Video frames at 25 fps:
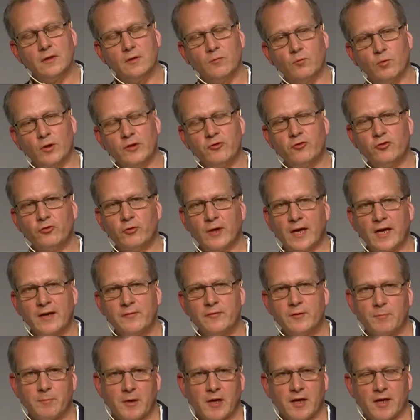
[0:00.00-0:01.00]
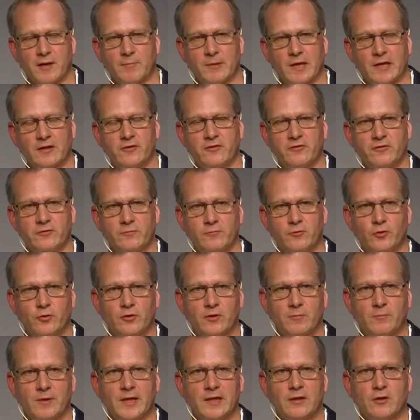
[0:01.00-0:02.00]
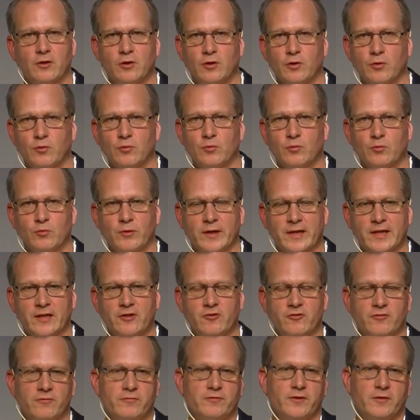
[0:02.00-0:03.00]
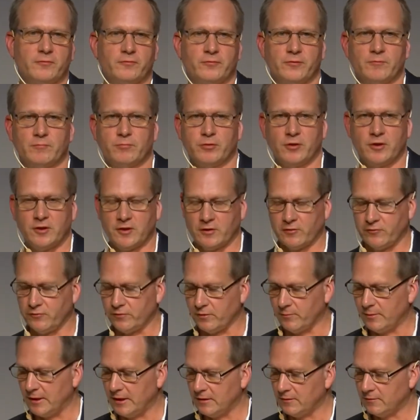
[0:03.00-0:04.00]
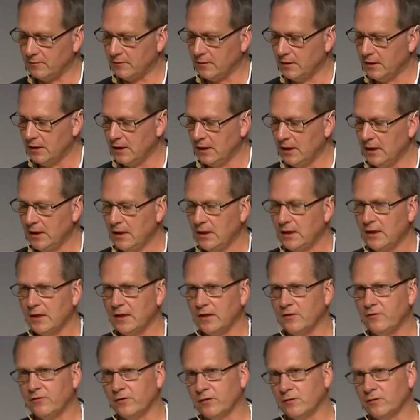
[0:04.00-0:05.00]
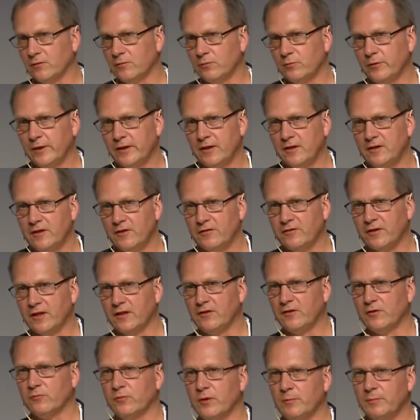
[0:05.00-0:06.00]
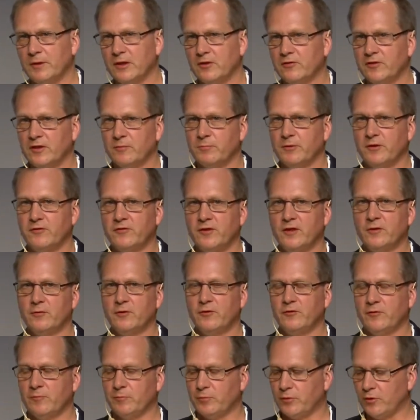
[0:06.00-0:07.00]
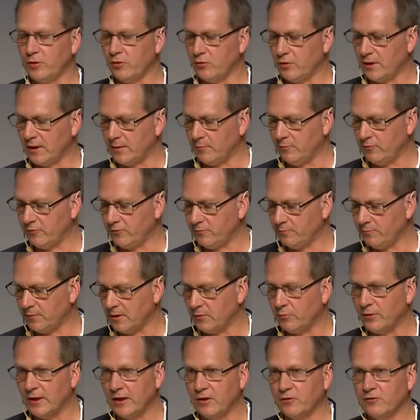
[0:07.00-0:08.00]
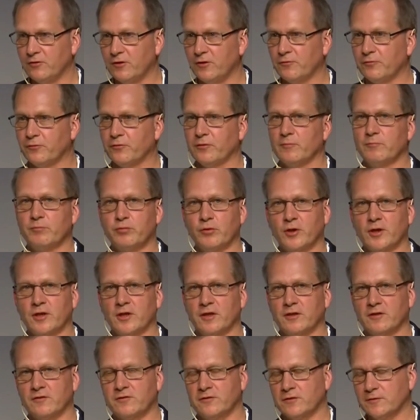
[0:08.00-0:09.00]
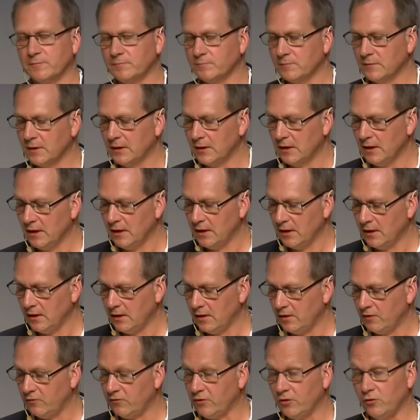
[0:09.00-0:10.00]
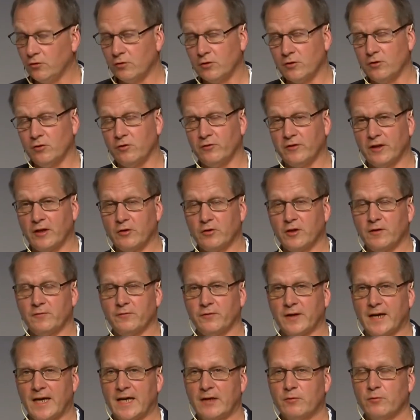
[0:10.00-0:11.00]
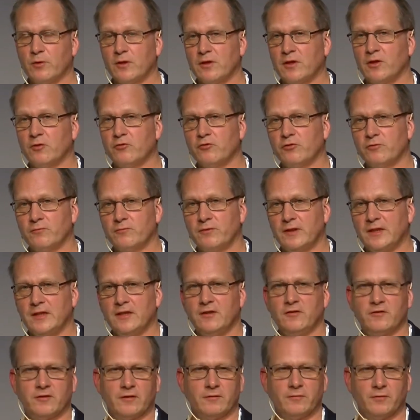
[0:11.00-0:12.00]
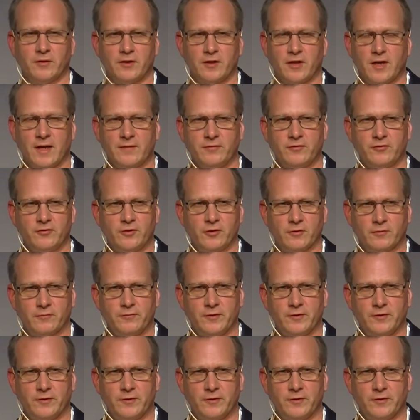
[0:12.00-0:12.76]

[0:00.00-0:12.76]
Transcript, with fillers: once you have the biomass, you can make a whole range of different products from it. And so within the center, we built up a series of programs around different products. So you can use algae for aquaculture feeds and for livestock